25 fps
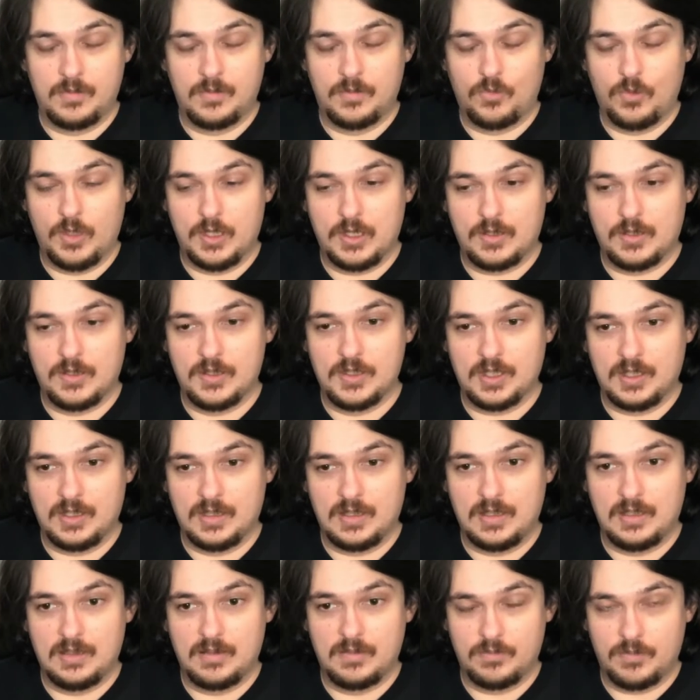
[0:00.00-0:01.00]
winters and
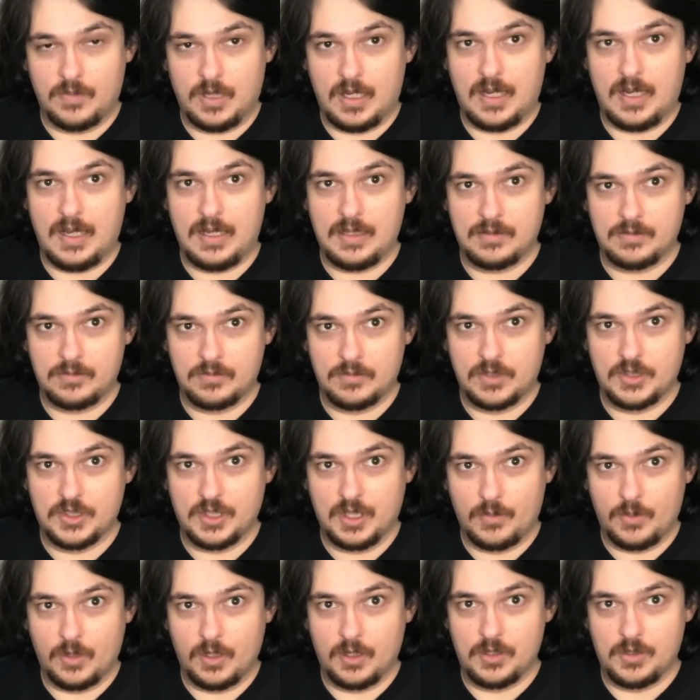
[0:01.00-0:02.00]
then hot
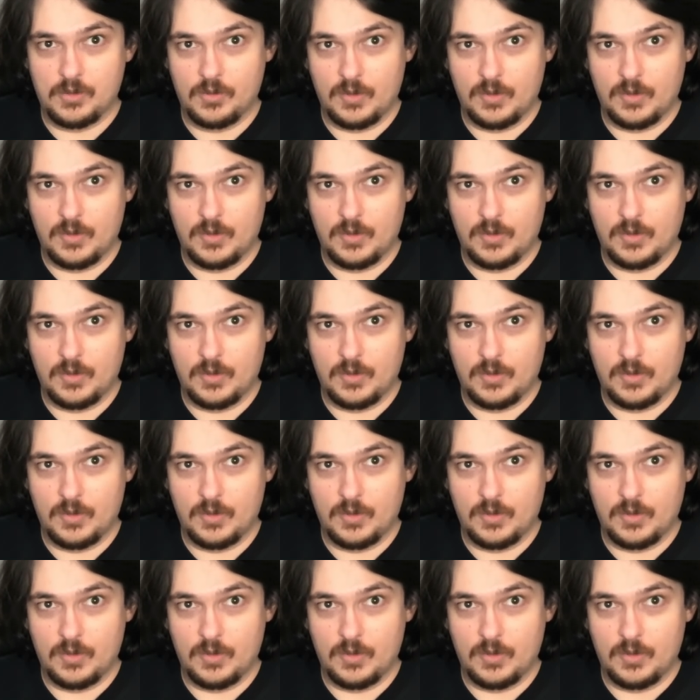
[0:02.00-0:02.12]
summers,